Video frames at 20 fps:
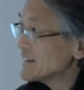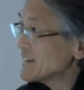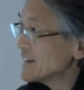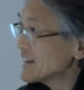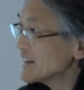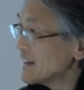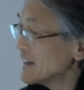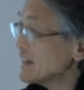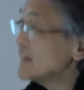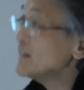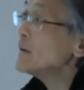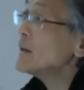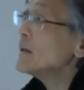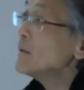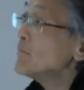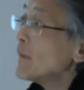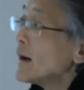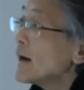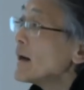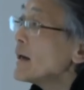okay, in,
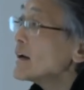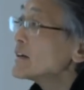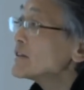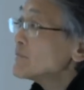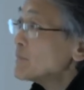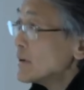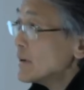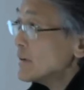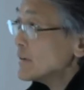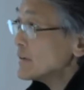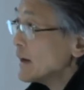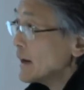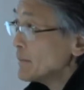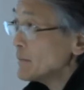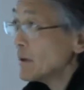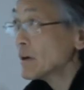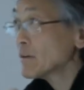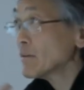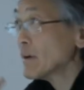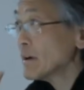in my experience, I'm
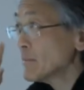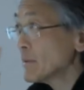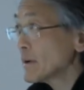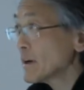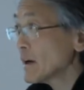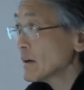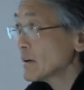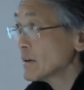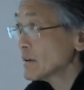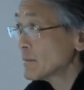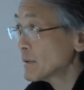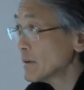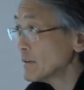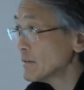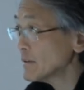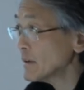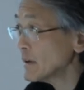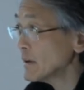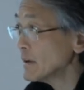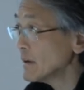not a quantum mechanical
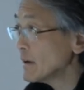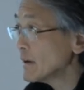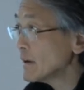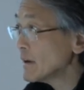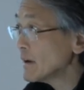person,